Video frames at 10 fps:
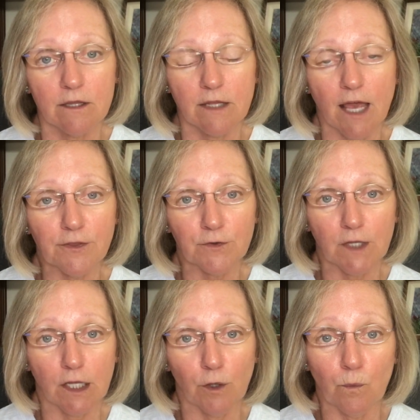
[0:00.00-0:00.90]
The other
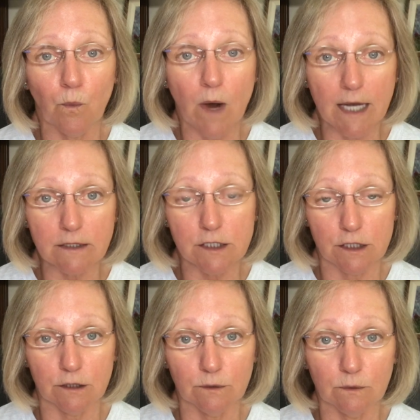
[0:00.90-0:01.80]
thing you want
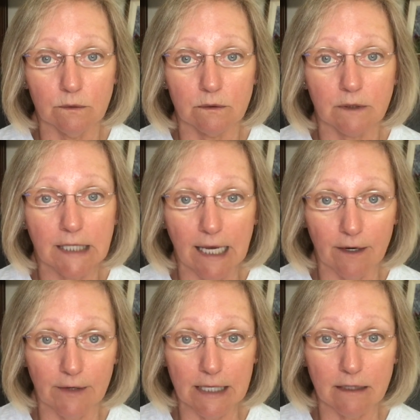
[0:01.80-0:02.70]
to
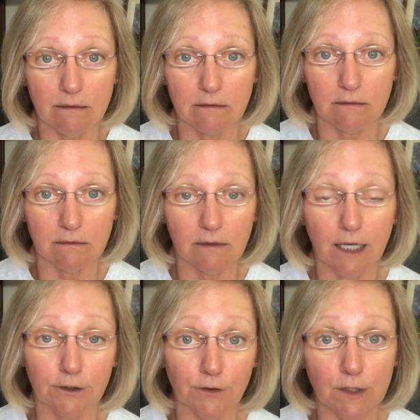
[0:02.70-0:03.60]
carry
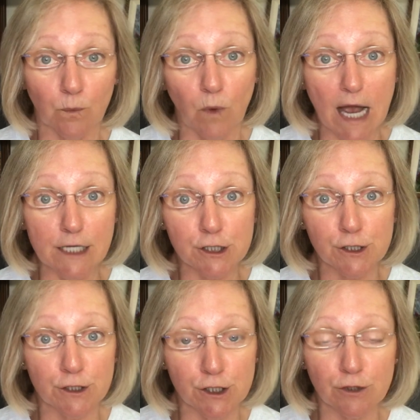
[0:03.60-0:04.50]
under the why
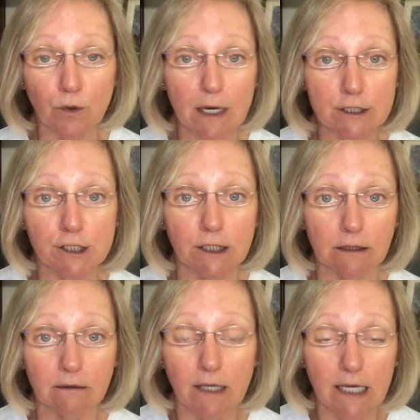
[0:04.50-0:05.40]
should you
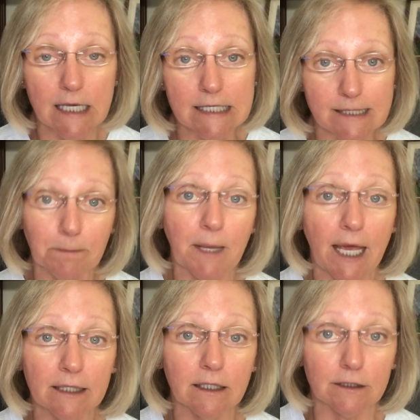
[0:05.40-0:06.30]
question is a
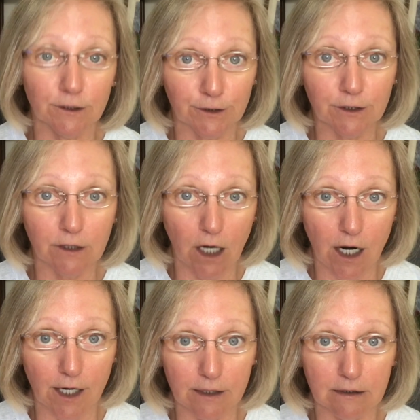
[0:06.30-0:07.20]
pet alert
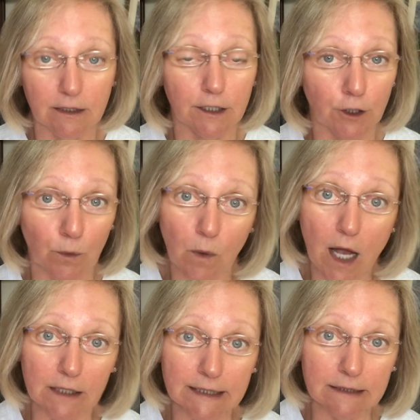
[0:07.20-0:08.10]
card in your
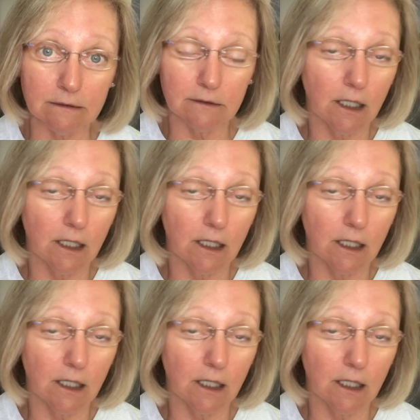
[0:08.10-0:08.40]
wallet